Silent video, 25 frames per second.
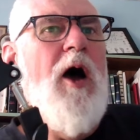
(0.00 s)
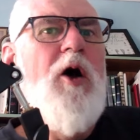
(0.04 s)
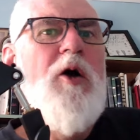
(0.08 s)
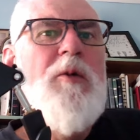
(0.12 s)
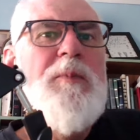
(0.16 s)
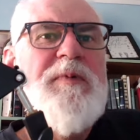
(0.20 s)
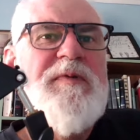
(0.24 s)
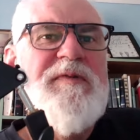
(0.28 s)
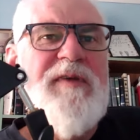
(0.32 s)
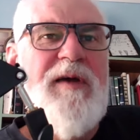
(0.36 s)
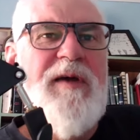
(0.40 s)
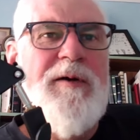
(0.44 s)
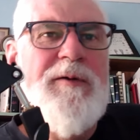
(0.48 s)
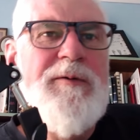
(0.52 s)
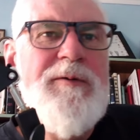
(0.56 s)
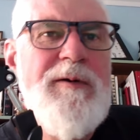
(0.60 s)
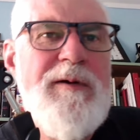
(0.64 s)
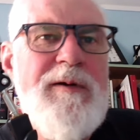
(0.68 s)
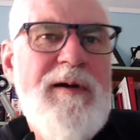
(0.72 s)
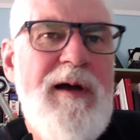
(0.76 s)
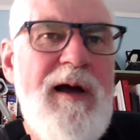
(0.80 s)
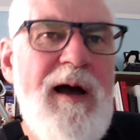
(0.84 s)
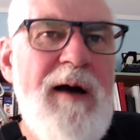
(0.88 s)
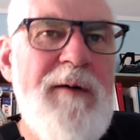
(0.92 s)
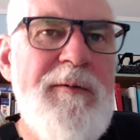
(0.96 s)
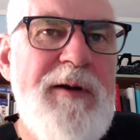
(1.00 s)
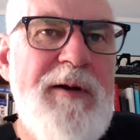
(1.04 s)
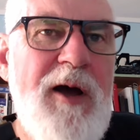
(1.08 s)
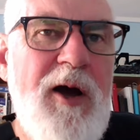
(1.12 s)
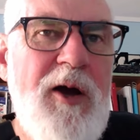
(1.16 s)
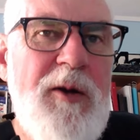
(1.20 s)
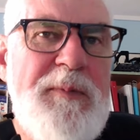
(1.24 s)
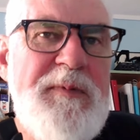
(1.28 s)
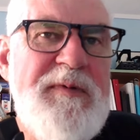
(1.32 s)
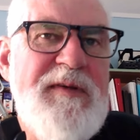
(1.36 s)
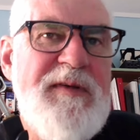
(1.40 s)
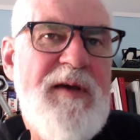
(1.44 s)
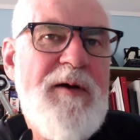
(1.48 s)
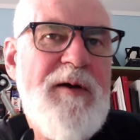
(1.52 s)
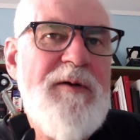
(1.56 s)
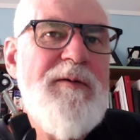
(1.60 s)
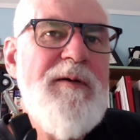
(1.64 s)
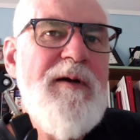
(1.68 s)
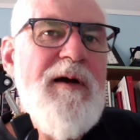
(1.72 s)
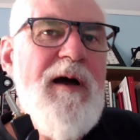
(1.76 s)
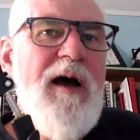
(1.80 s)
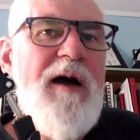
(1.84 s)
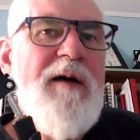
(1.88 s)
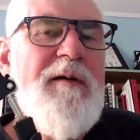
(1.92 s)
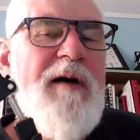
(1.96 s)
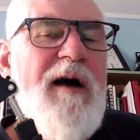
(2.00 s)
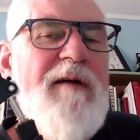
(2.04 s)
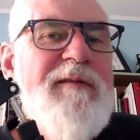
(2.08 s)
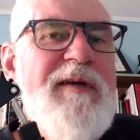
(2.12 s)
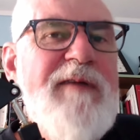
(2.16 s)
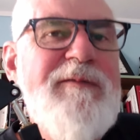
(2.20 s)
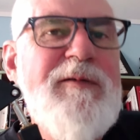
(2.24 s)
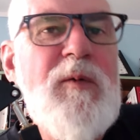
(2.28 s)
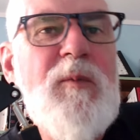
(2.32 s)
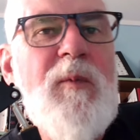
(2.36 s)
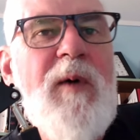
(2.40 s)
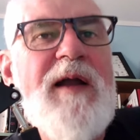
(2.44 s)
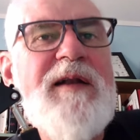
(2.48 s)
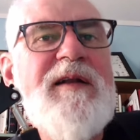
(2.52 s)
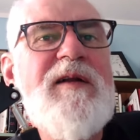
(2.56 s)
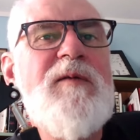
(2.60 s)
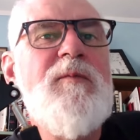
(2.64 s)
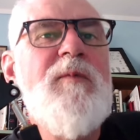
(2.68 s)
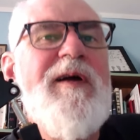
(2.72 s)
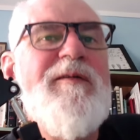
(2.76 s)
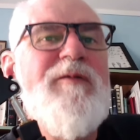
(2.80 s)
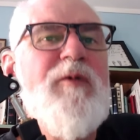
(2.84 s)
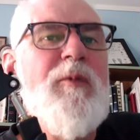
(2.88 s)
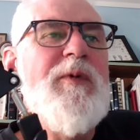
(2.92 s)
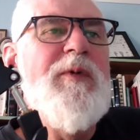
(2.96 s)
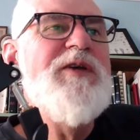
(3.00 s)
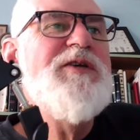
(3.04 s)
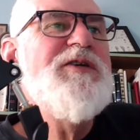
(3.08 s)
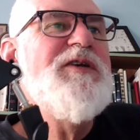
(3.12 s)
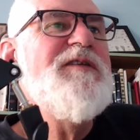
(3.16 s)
would hope so. I would hope so. I've even wondered whether